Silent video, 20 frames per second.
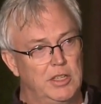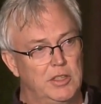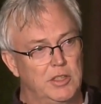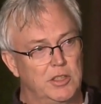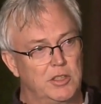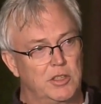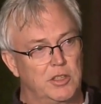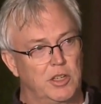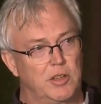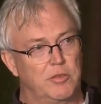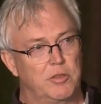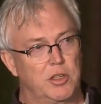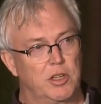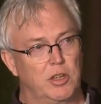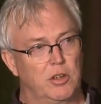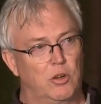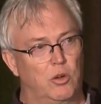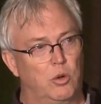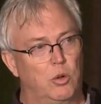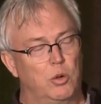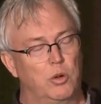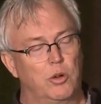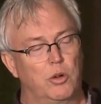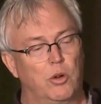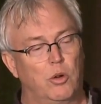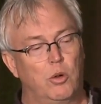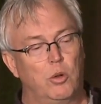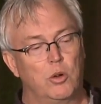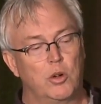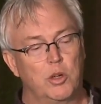This stuff's getting older and
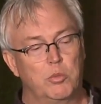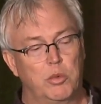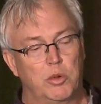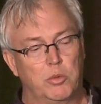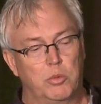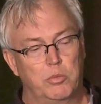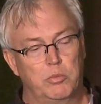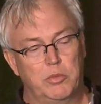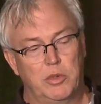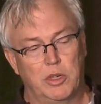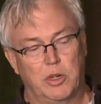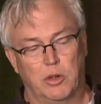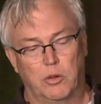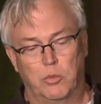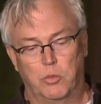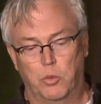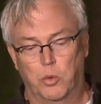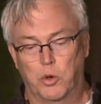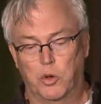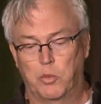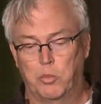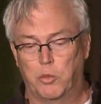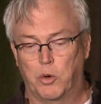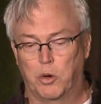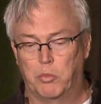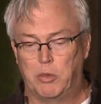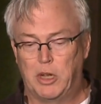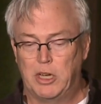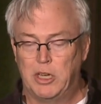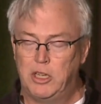older, but worth more
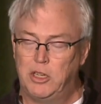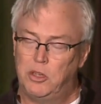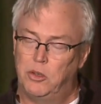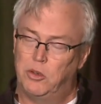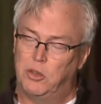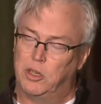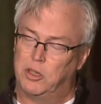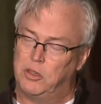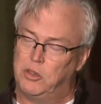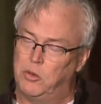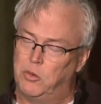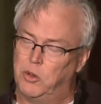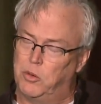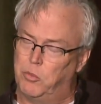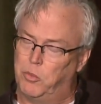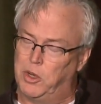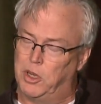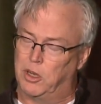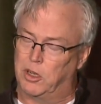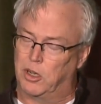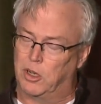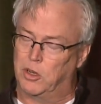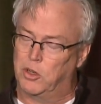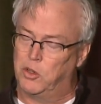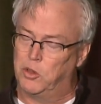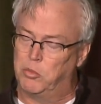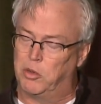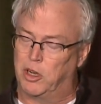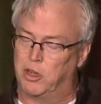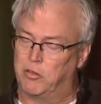money. We can
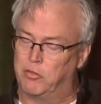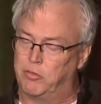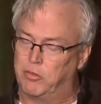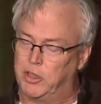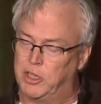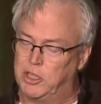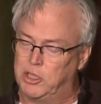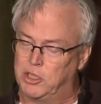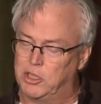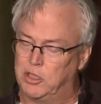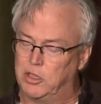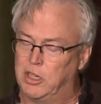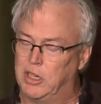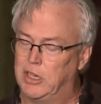argue about inflation.